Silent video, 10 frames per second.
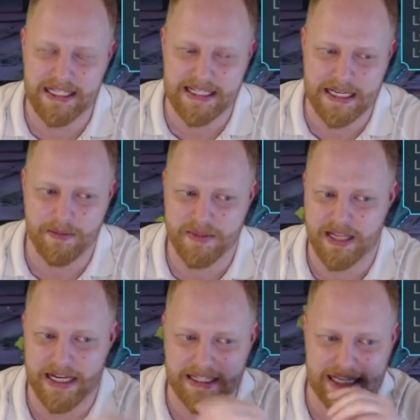It
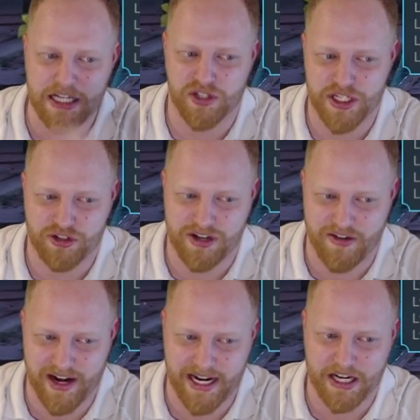seems like the increased
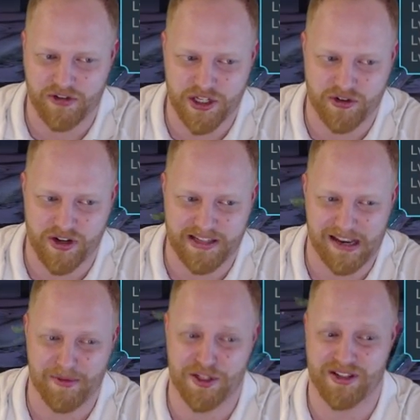crit rate and increased crit
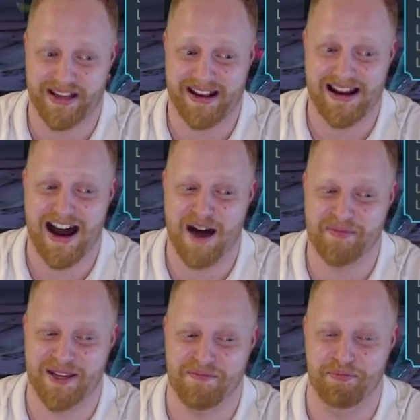damage is a
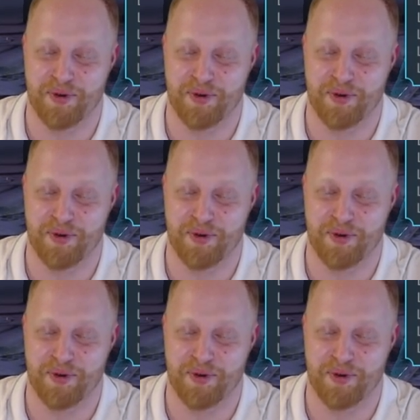common